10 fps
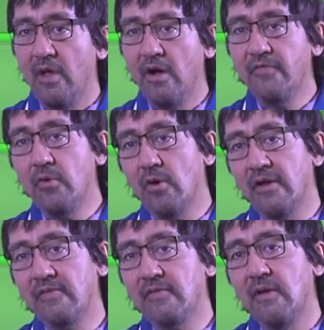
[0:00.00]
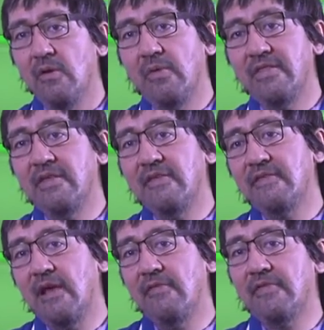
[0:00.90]
Of course, what these
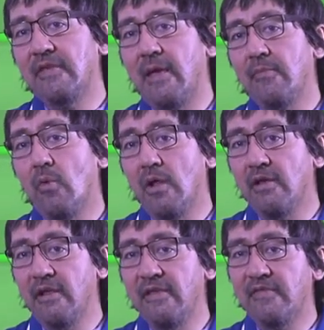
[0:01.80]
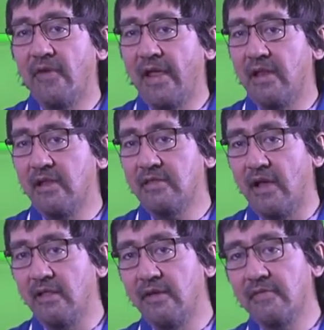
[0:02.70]
self-same qualities finally
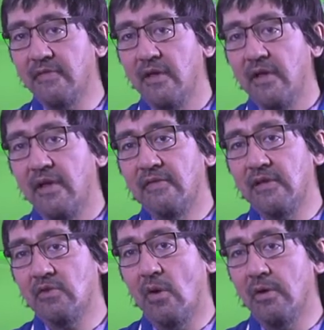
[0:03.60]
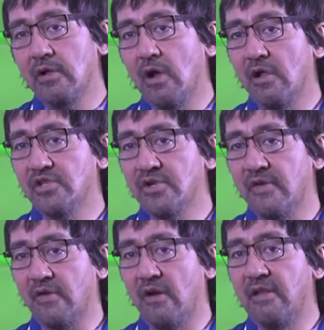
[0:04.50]
tell us is that oral
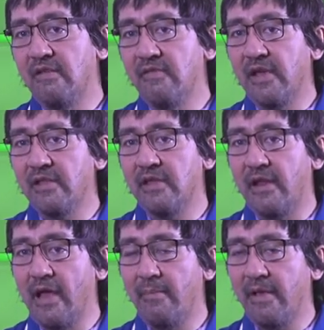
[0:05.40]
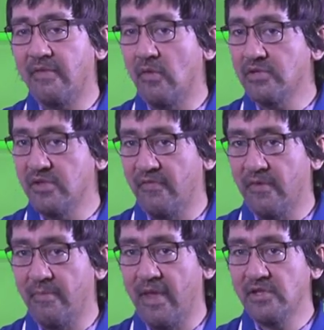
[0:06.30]
cultures are living and dynamic social
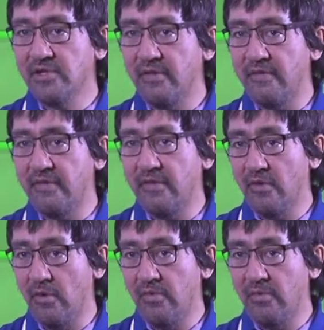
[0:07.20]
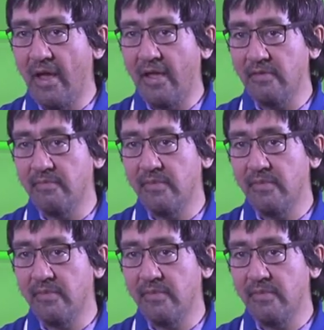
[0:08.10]
formations in their own right.